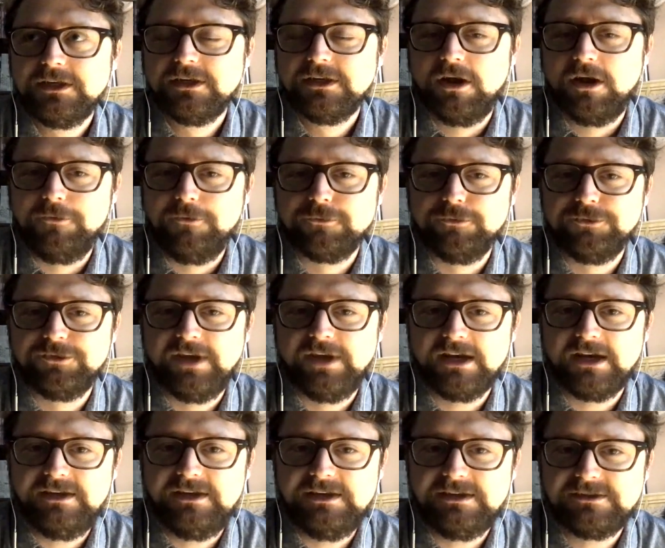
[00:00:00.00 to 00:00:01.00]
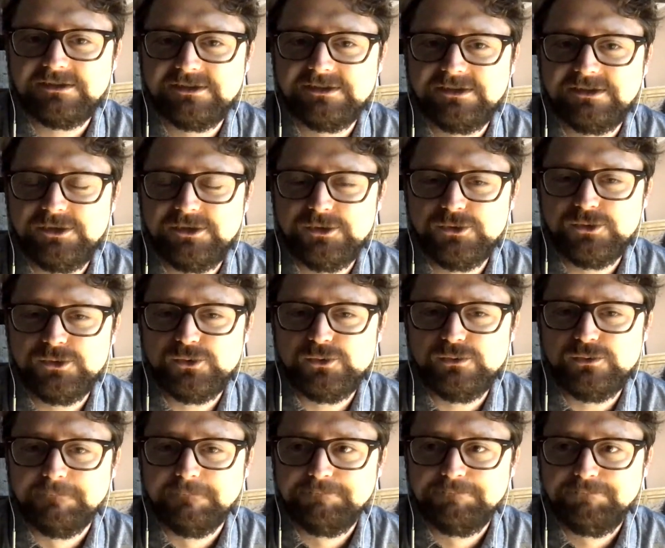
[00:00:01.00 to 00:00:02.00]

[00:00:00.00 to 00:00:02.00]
cultural techniques to